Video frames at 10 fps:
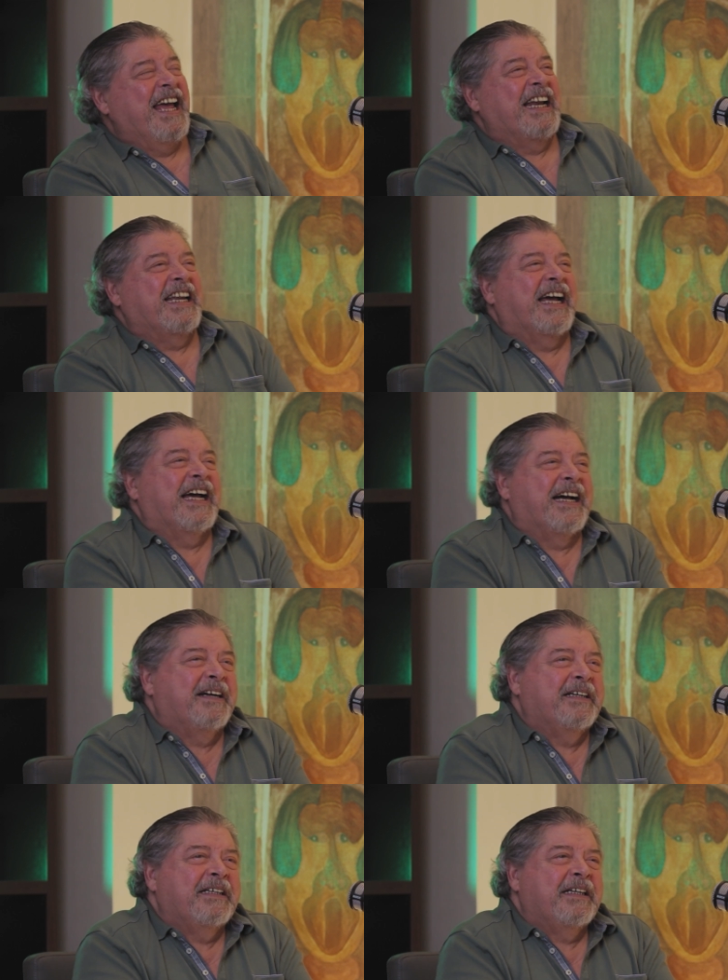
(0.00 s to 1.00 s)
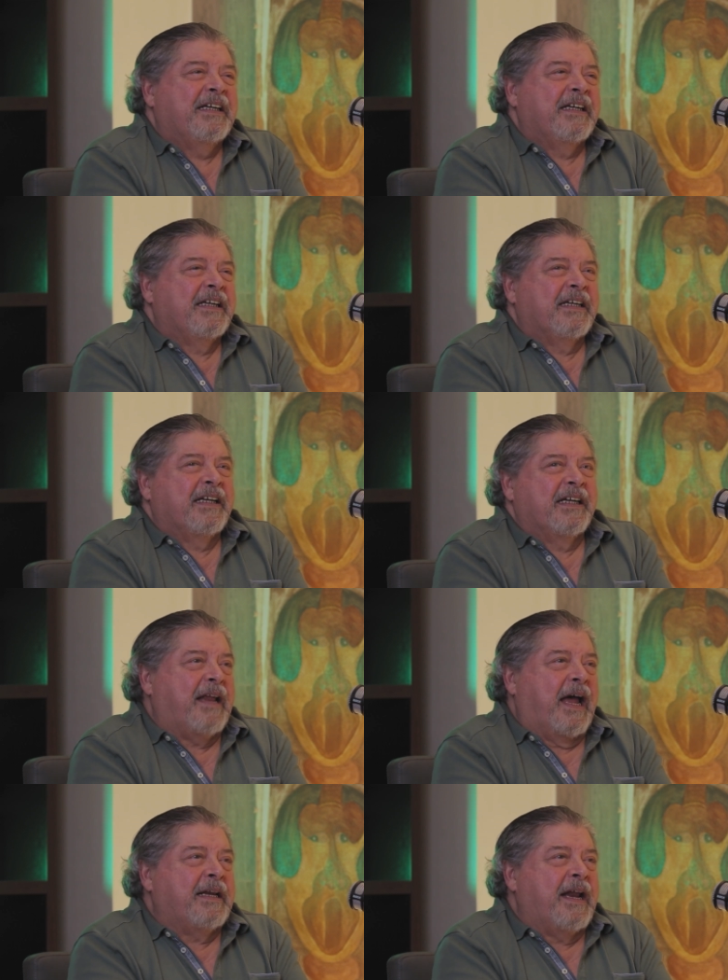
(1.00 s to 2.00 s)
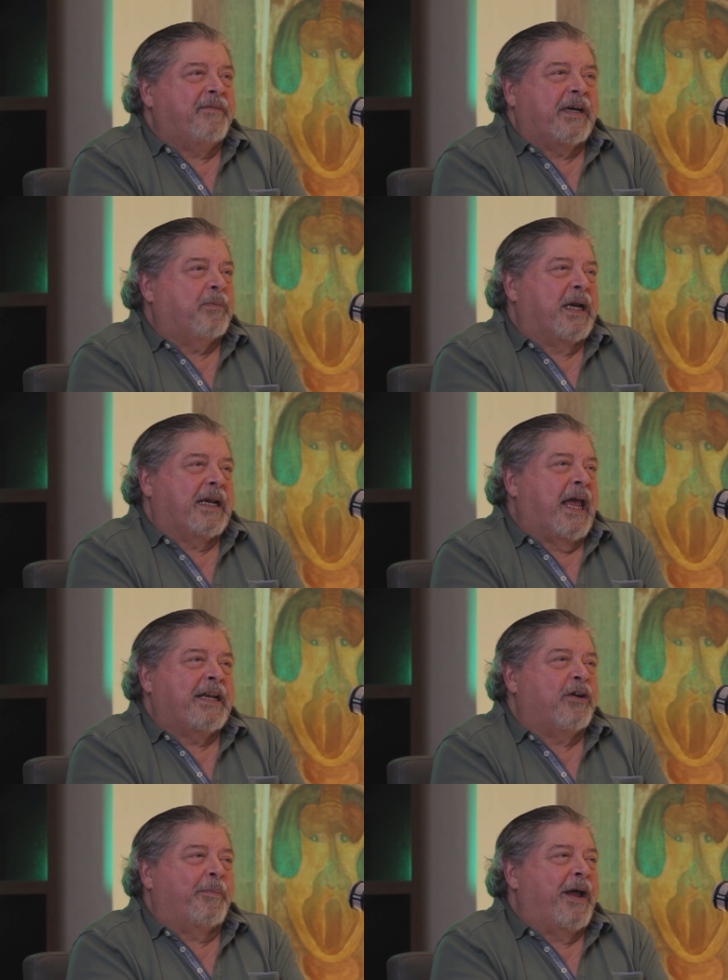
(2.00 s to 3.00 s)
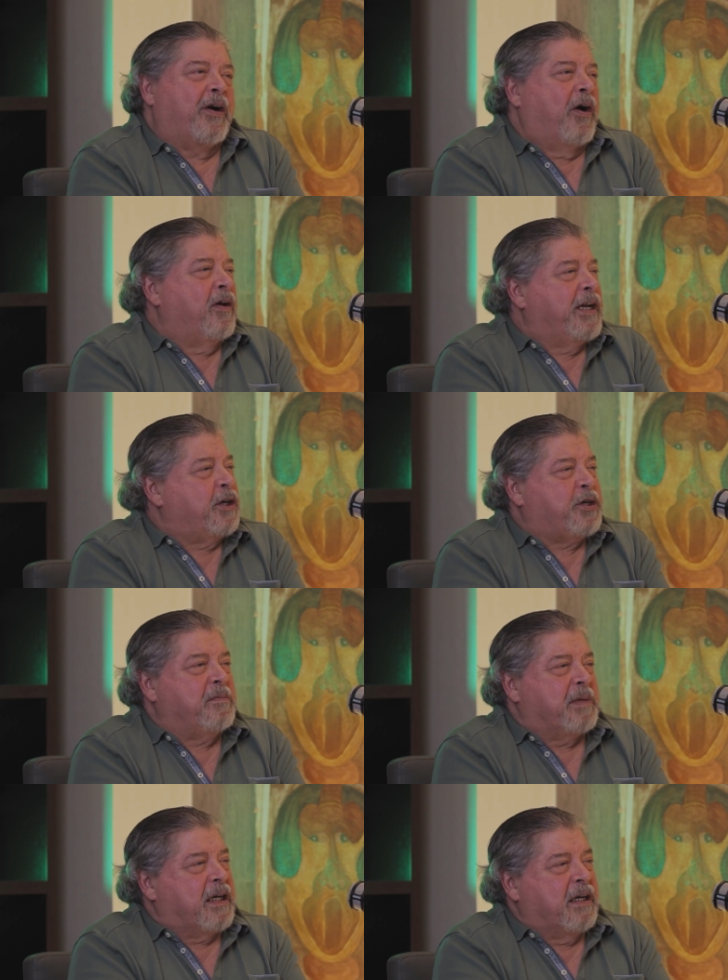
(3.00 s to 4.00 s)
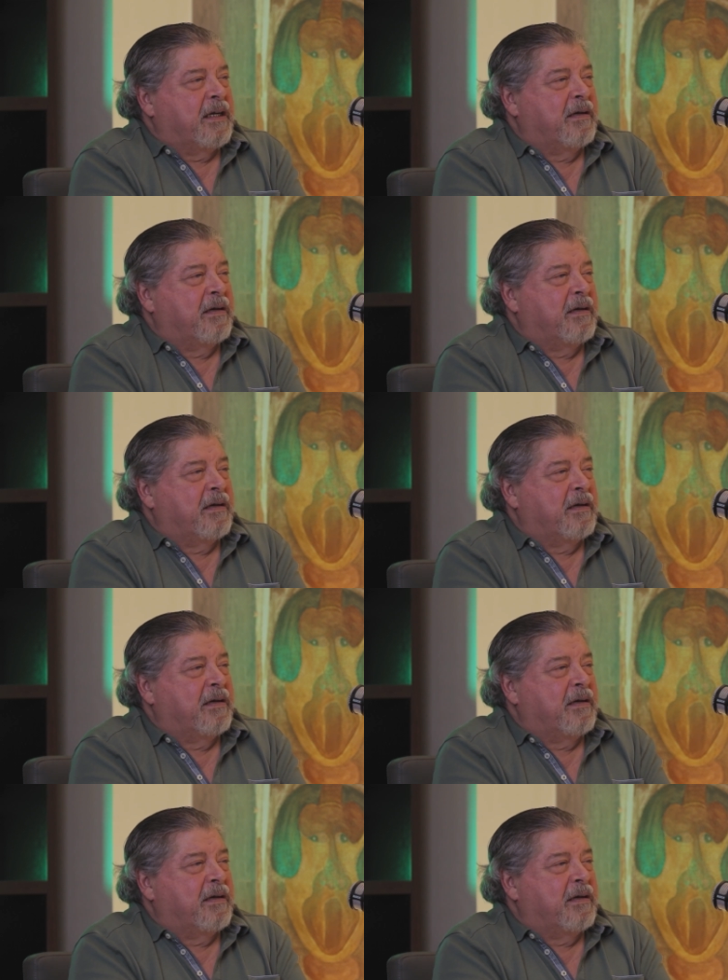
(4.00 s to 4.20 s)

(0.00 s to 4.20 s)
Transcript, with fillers: and, and, uh, and I never, when Eddie Romero auditioned